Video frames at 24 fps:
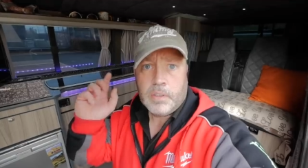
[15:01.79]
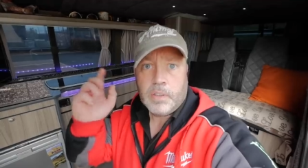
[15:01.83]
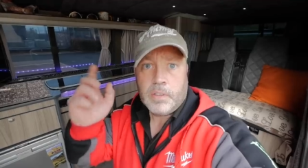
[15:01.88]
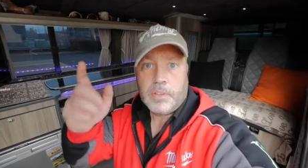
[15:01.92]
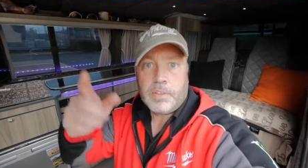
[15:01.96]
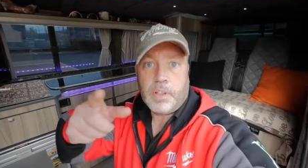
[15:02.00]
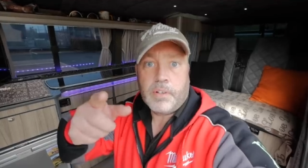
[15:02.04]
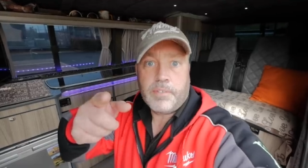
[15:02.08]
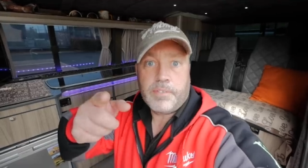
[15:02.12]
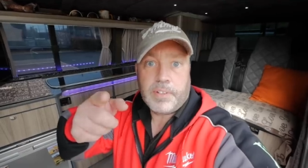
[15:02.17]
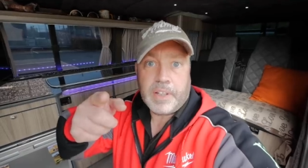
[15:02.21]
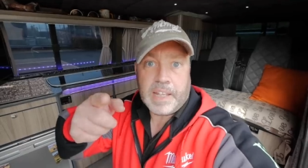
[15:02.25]

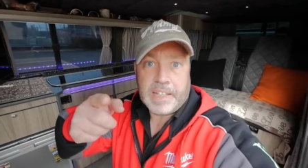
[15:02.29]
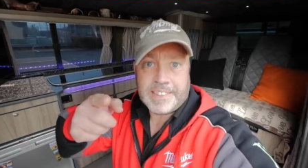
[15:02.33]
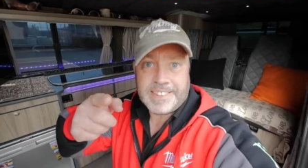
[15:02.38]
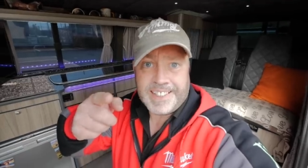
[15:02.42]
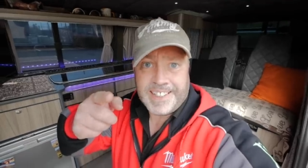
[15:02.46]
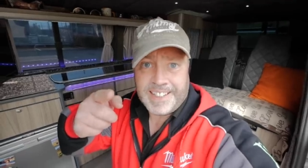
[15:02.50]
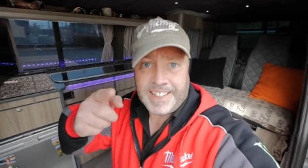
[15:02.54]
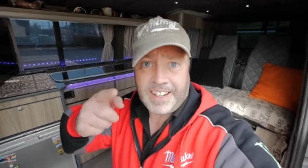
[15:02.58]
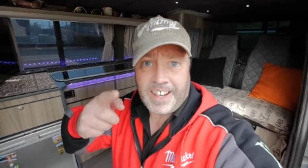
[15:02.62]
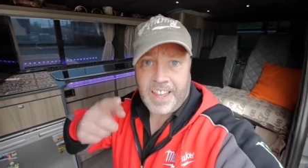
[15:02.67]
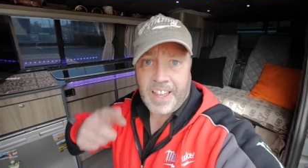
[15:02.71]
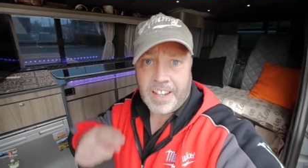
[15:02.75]
don't forget to
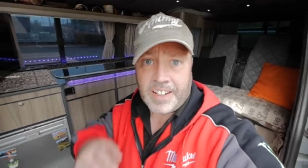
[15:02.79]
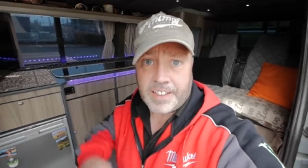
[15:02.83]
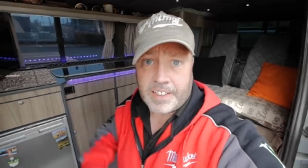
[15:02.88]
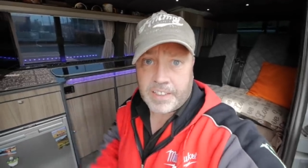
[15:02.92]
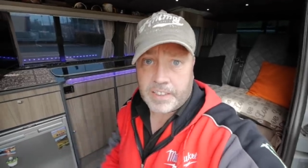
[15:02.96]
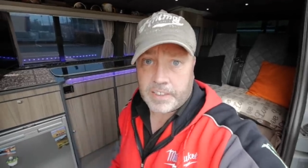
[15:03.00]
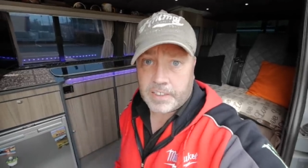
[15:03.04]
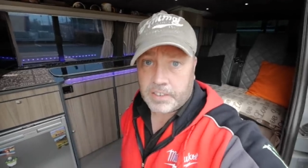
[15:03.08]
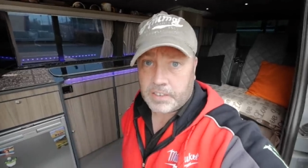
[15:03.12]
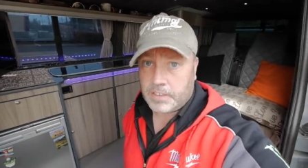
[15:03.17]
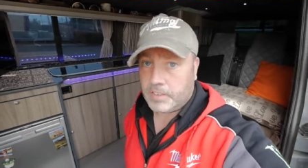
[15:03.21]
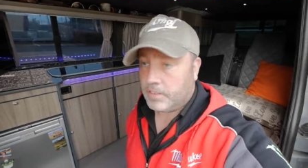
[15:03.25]
hit
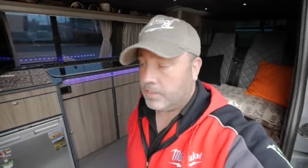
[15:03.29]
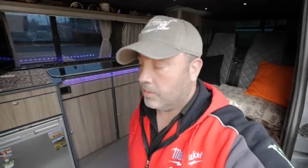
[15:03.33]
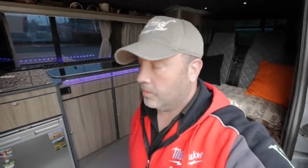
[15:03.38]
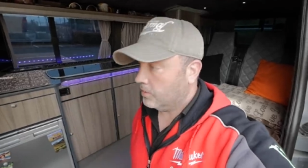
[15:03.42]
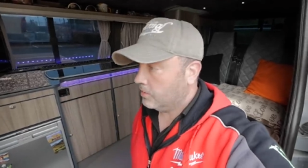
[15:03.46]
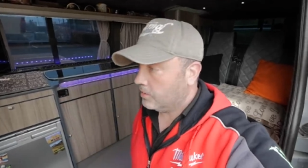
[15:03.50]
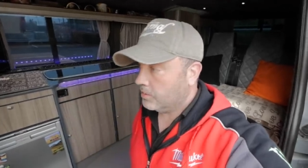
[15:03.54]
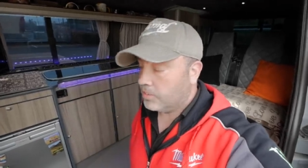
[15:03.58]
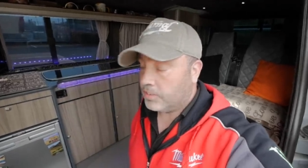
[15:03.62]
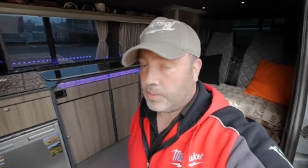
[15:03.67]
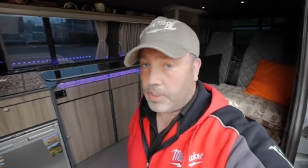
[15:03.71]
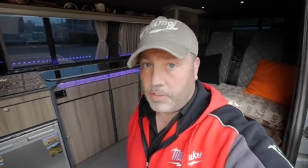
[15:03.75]
like
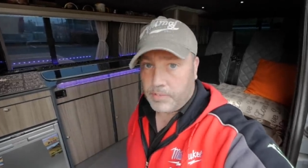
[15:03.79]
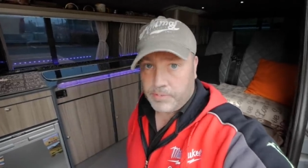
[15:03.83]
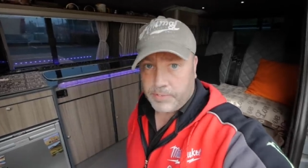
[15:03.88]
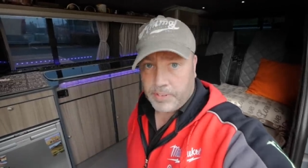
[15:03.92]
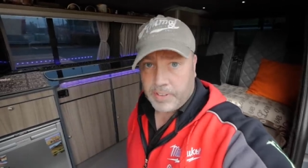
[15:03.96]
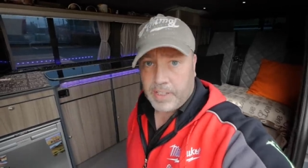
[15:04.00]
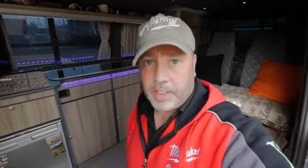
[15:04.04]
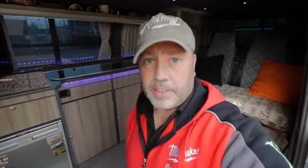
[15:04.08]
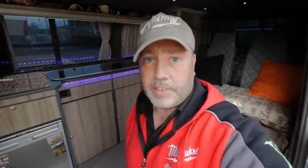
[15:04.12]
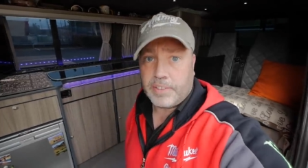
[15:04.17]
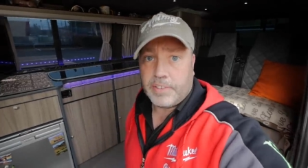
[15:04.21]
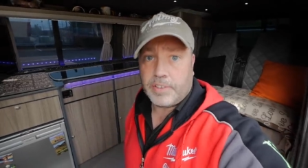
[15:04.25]
don't
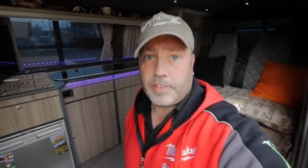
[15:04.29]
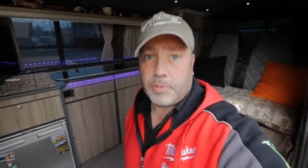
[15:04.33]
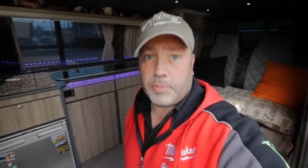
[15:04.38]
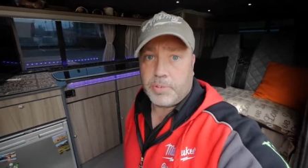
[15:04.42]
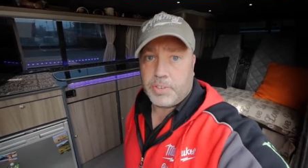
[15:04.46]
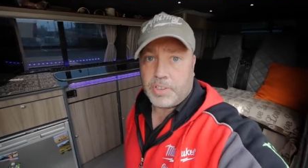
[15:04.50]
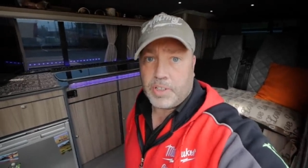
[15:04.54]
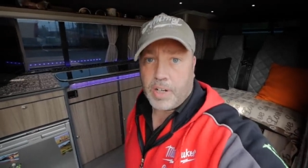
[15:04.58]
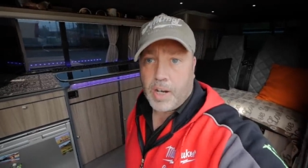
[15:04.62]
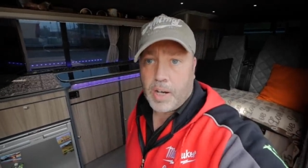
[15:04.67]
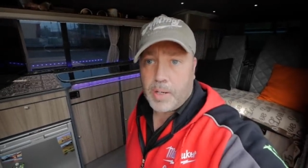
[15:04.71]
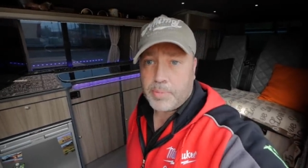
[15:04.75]
forget to
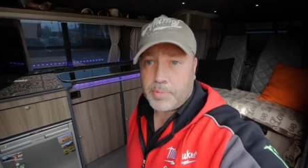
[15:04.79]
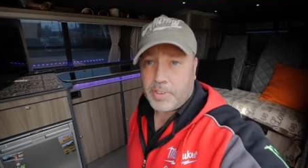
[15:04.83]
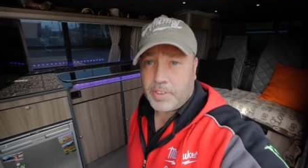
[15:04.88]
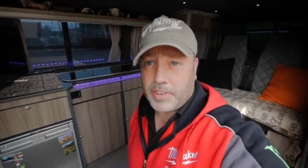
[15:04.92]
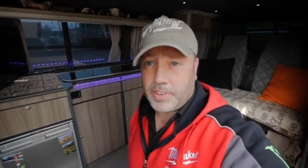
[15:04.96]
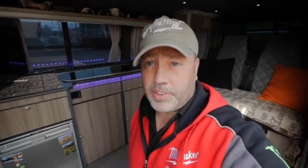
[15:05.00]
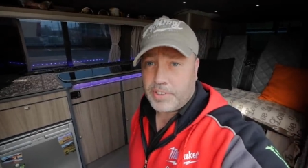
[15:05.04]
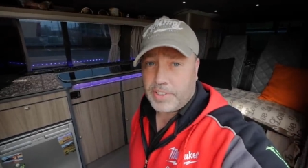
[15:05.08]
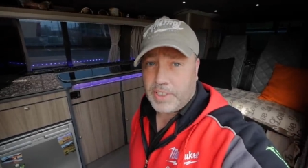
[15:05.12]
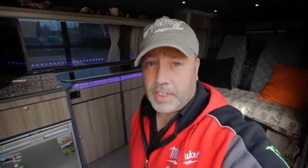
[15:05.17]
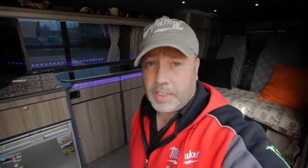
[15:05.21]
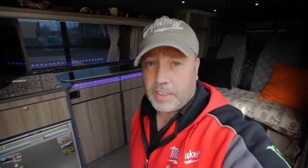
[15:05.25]
subscribe to
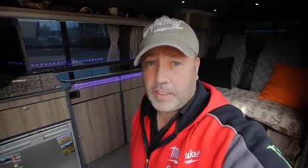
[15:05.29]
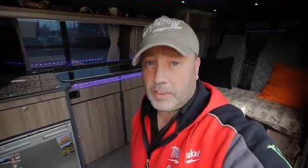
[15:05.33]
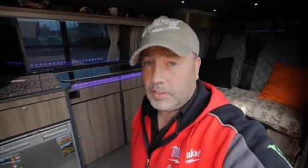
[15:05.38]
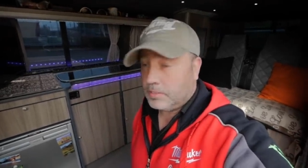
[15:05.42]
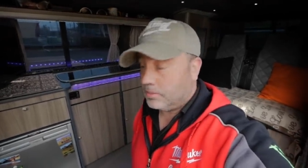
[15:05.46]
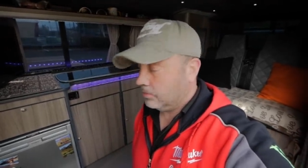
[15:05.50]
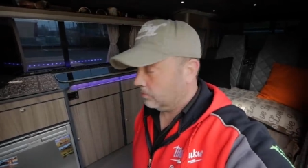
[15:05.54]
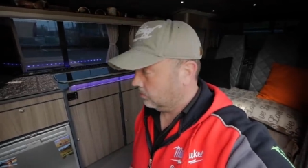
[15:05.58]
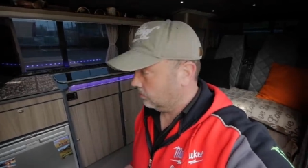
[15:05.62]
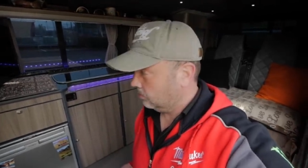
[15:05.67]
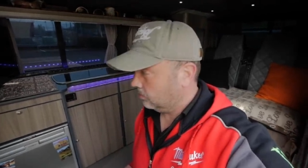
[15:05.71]
the channel.